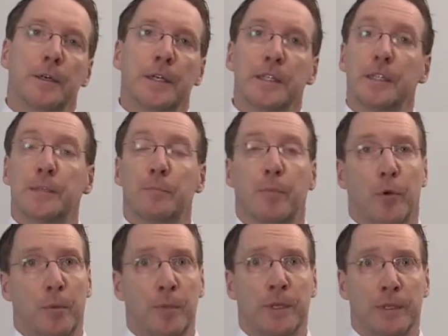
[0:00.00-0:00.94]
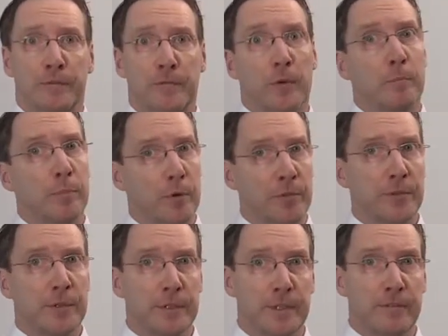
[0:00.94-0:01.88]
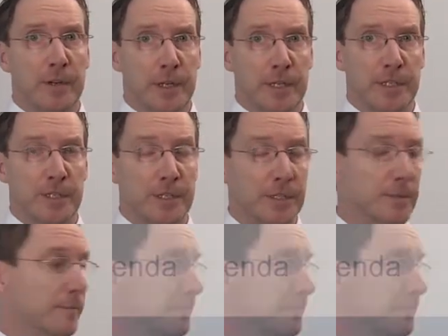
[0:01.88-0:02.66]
is permanent for both devices.